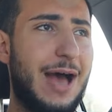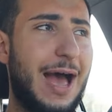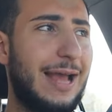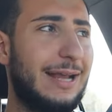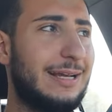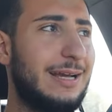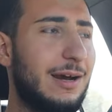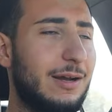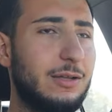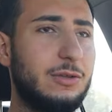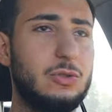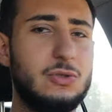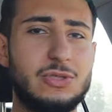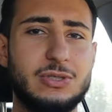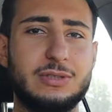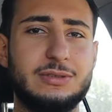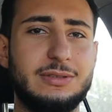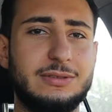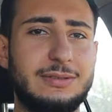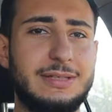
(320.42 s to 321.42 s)
I gotta do
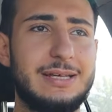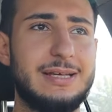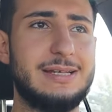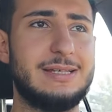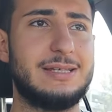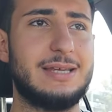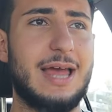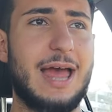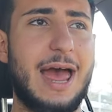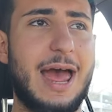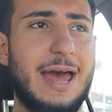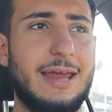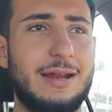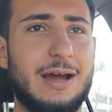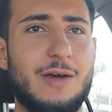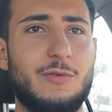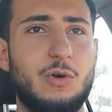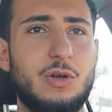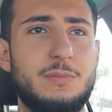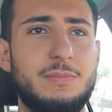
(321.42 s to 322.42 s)
certain things, and
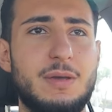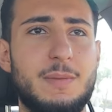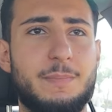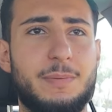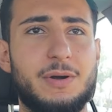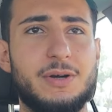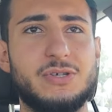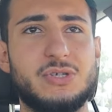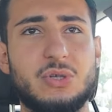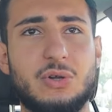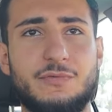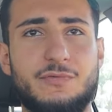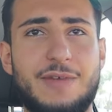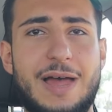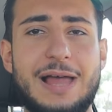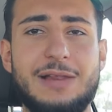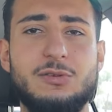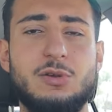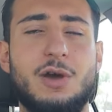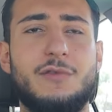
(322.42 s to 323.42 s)
I want to be a person of
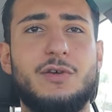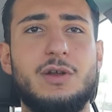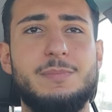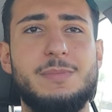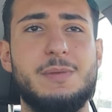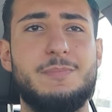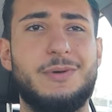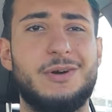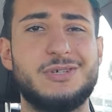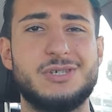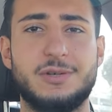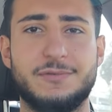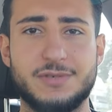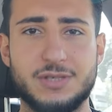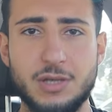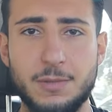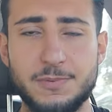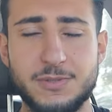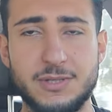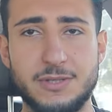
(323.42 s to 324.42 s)
value. I want to be a person of
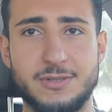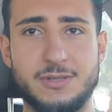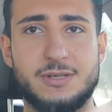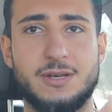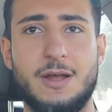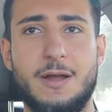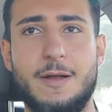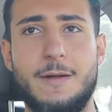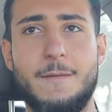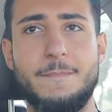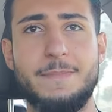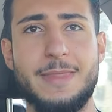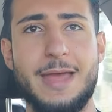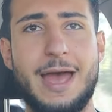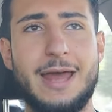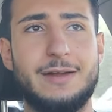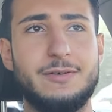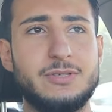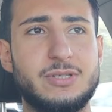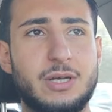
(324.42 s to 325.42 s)
substance.
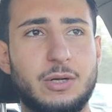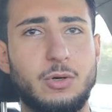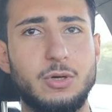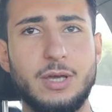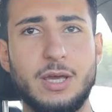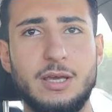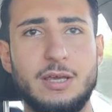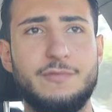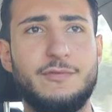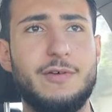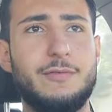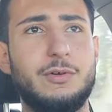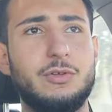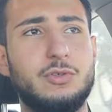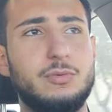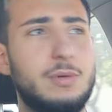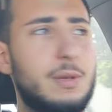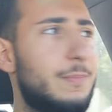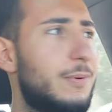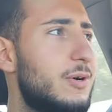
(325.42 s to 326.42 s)
And I was like, okay, if I want
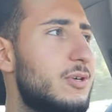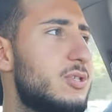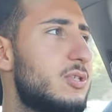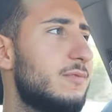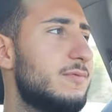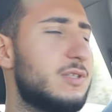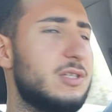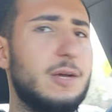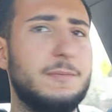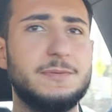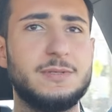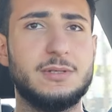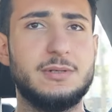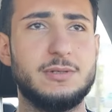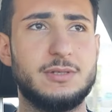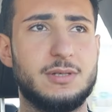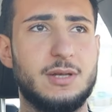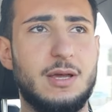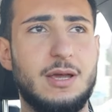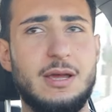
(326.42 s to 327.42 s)
to be a person of
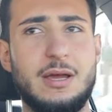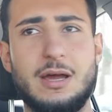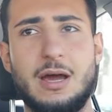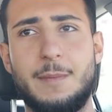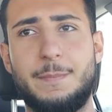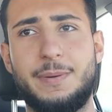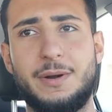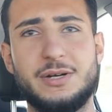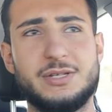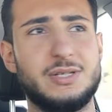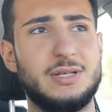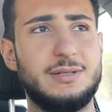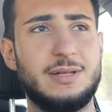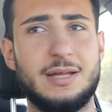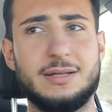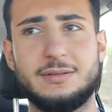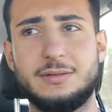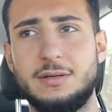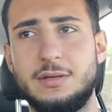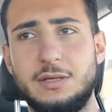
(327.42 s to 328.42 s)
substance, a person
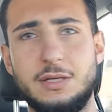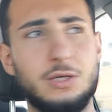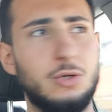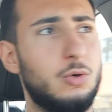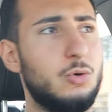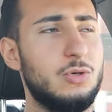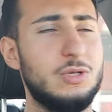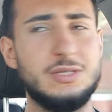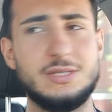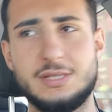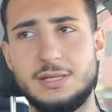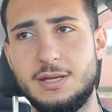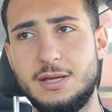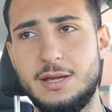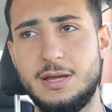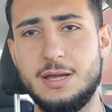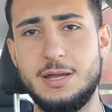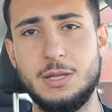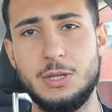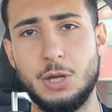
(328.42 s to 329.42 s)
that, you know, is
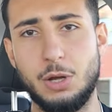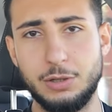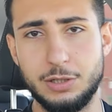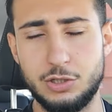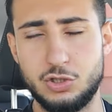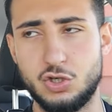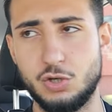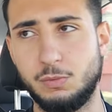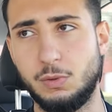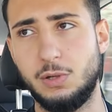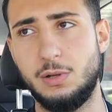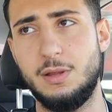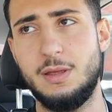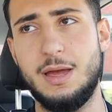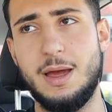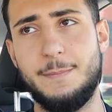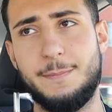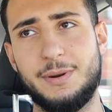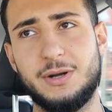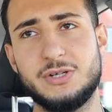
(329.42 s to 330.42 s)
knowledgeable,
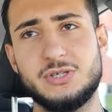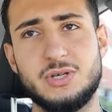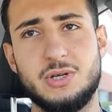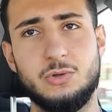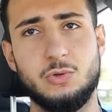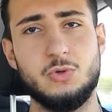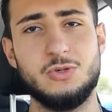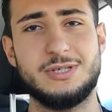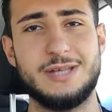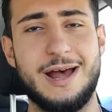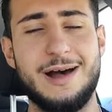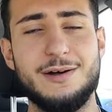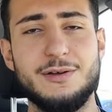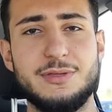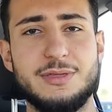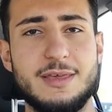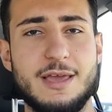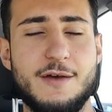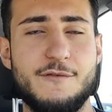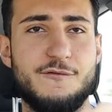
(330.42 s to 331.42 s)
a person who is
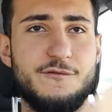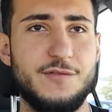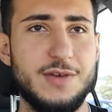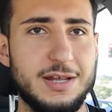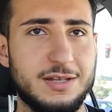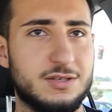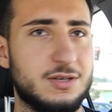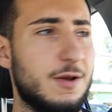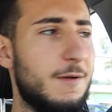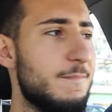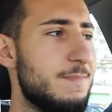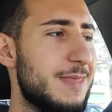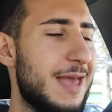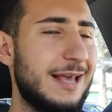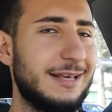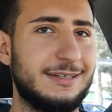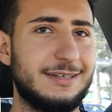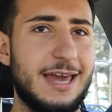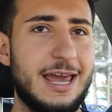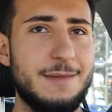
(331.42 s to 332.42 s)
healthy and fit
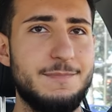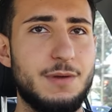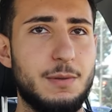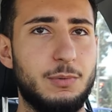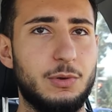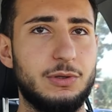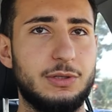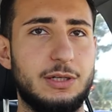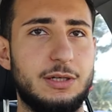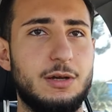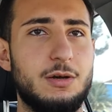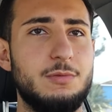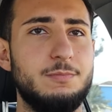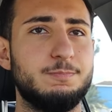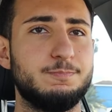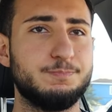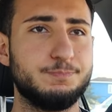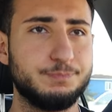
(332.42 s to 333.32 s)
and capable, you know,